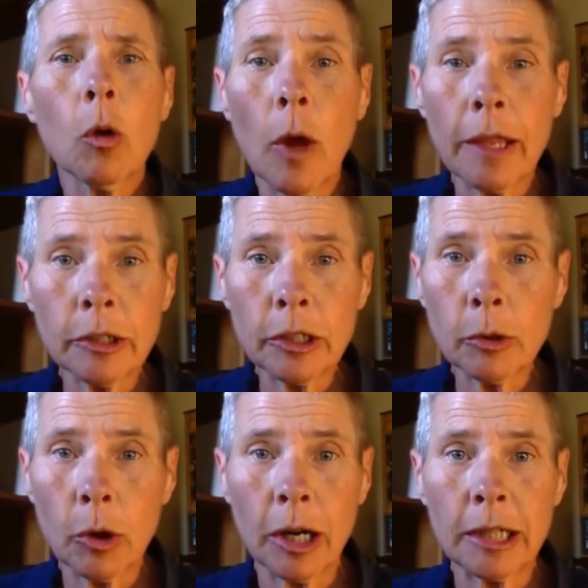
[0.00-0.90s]
whether
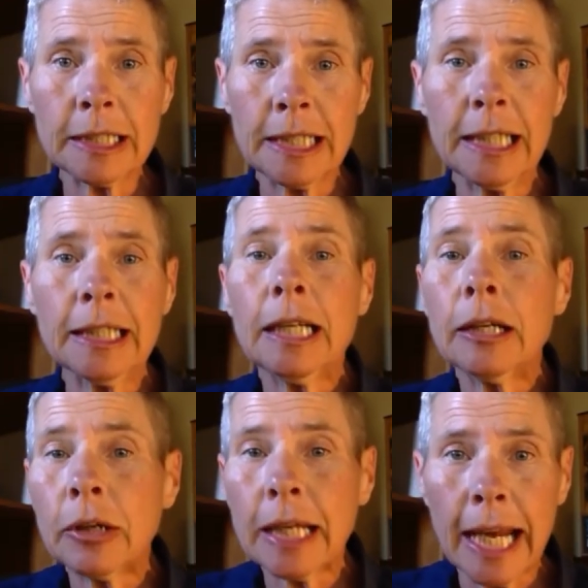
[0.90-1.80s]
you are a seasoned
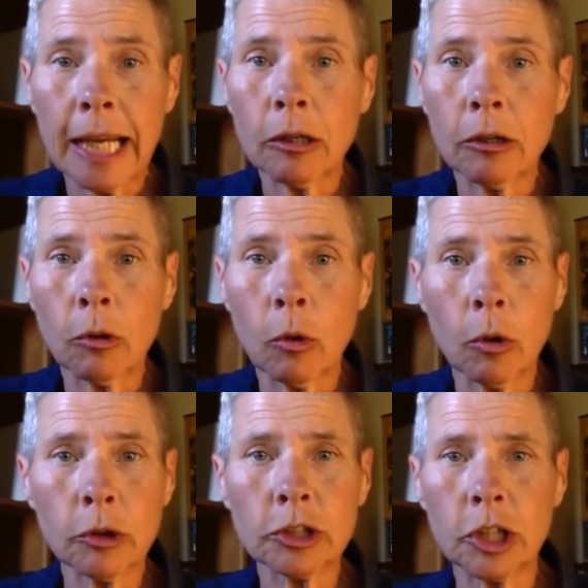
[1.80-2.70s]
creator
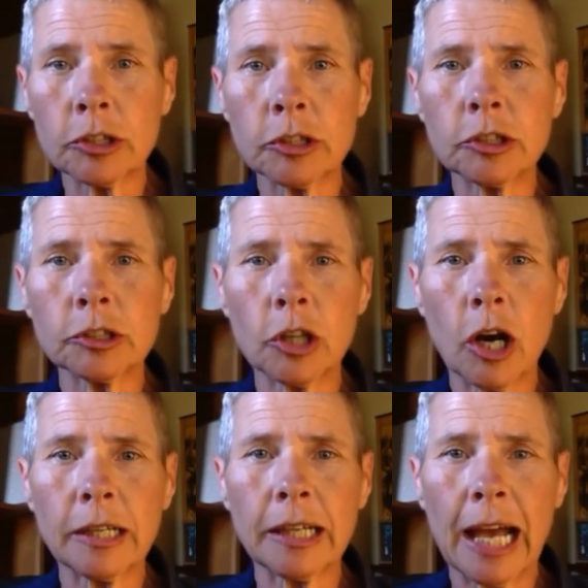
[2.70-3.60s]
or just
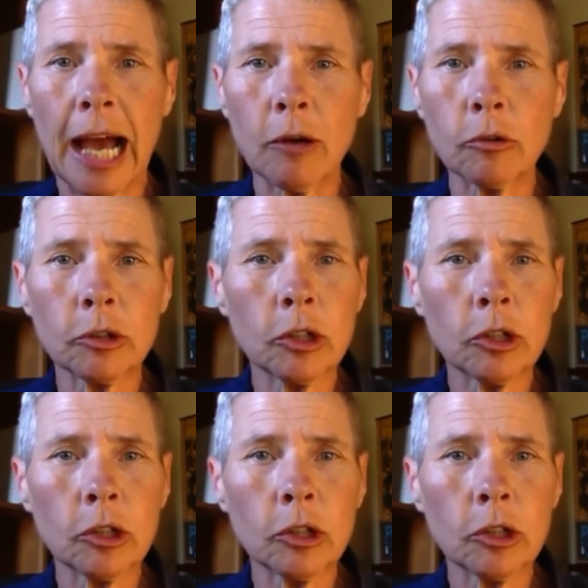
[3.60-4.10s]
starting out.